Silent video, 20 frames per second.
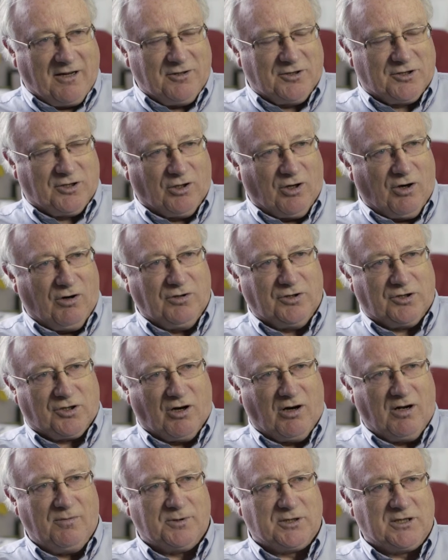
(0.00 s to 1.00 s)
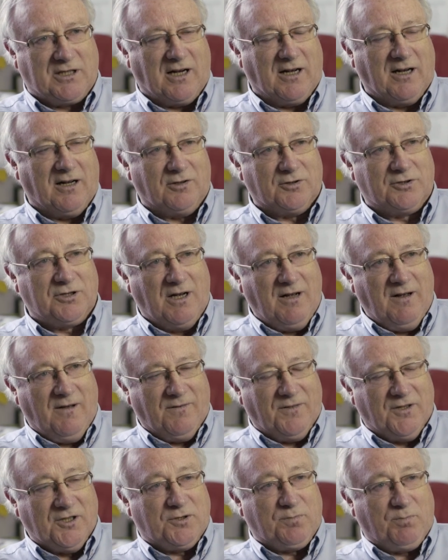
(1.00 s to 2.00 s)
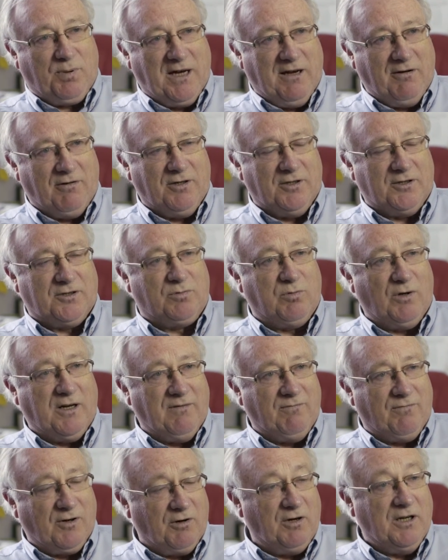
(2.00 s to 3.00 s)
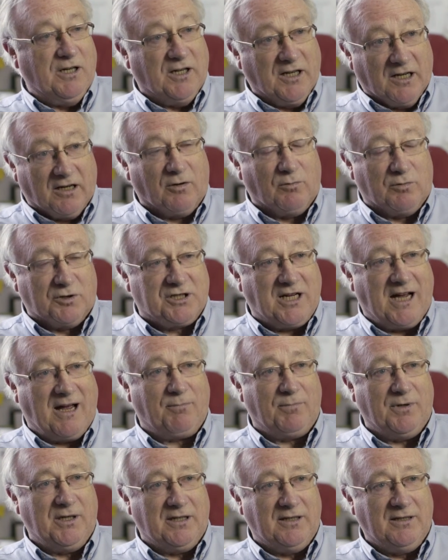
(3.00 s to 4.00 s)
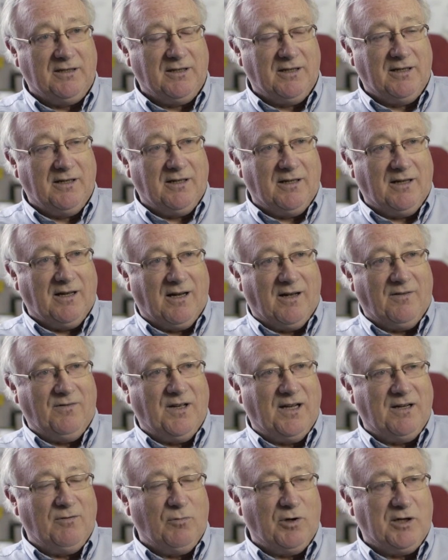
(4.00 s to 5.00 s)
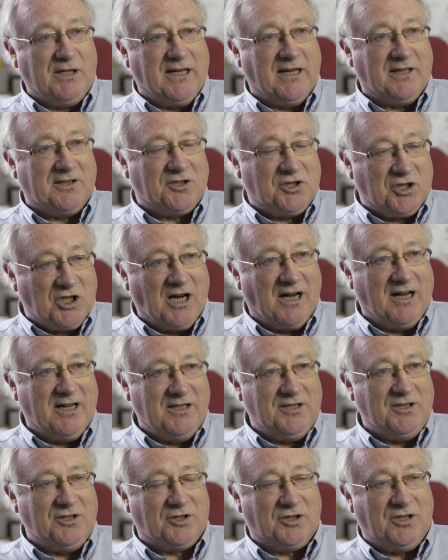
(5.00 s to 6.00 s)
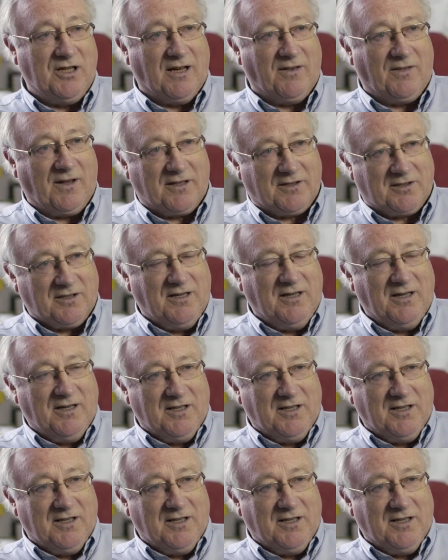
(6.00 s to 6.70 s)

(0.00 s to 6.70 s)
those long timescales, there's periods when very little was happening, and then we get a change. Now that